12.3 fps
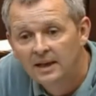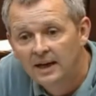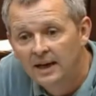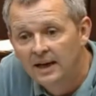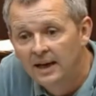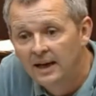
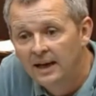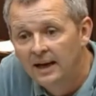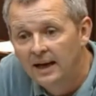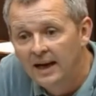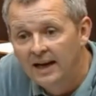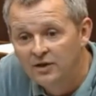
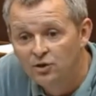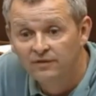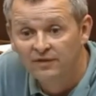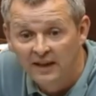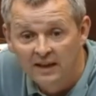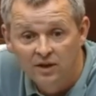And your
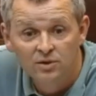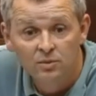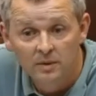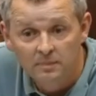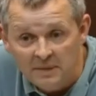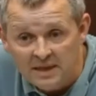failure to
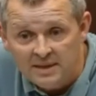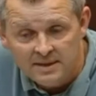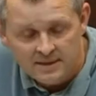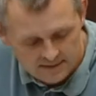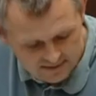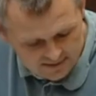
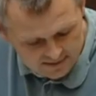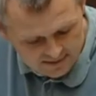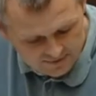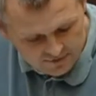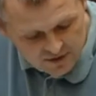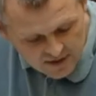admit
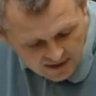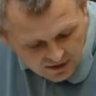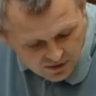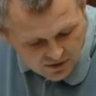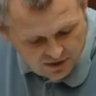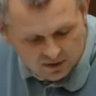for
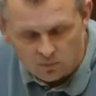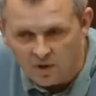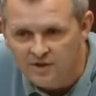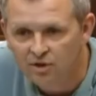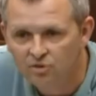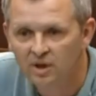years that there
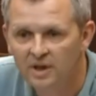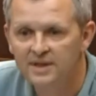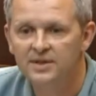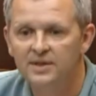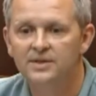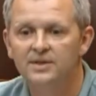was a
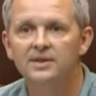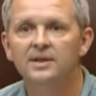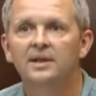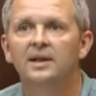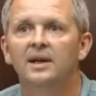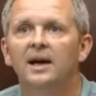crisis,
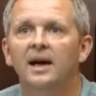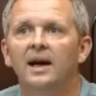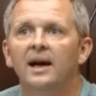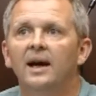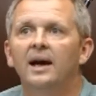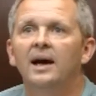
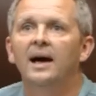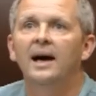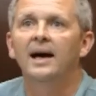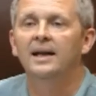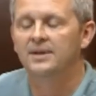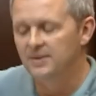
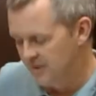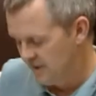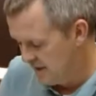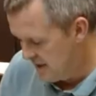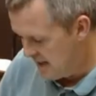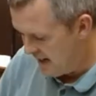and
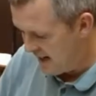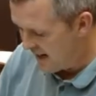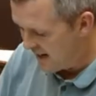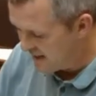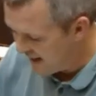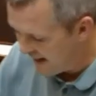
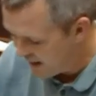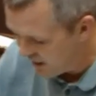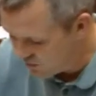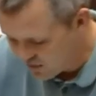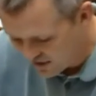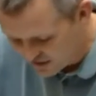
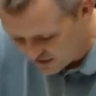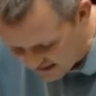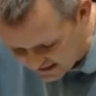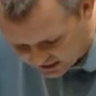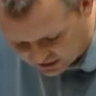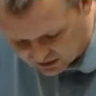now
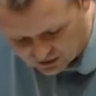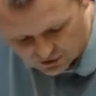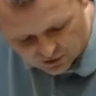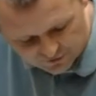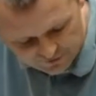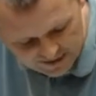still
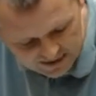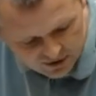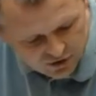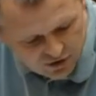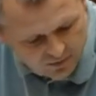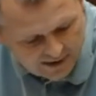your
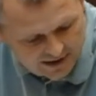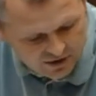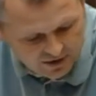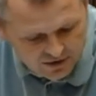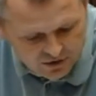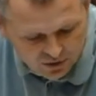failure to
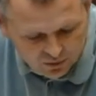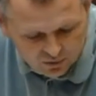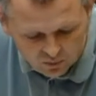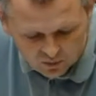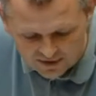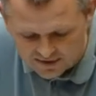actually do
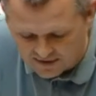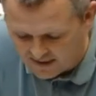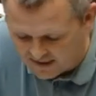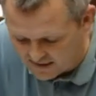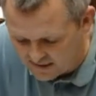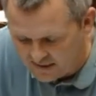what is
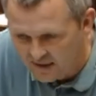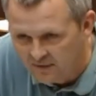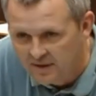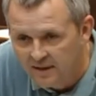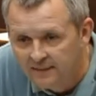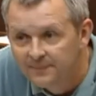
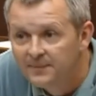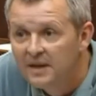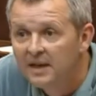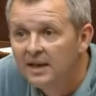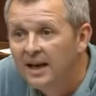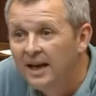necessary.
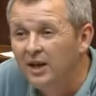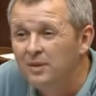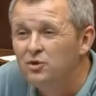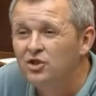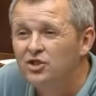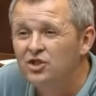And I'm
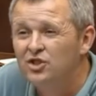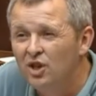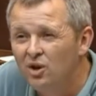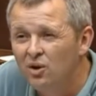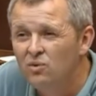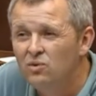just
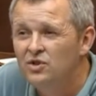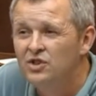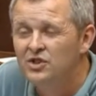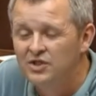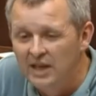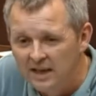so
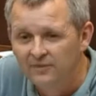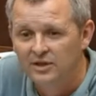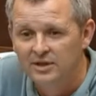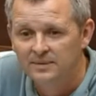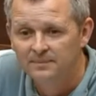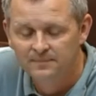sick of
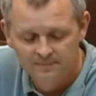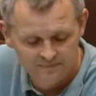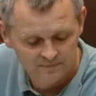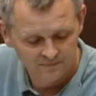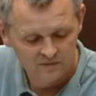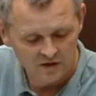it.
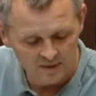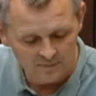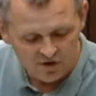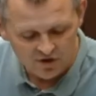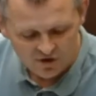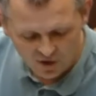I'm
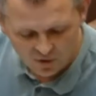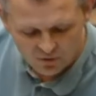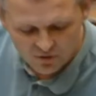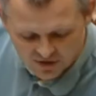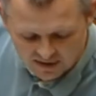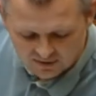so
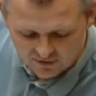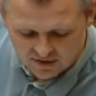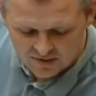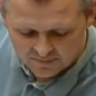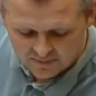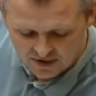sick of
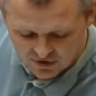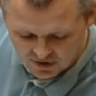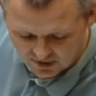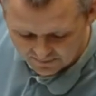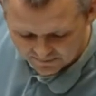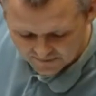it, Minister.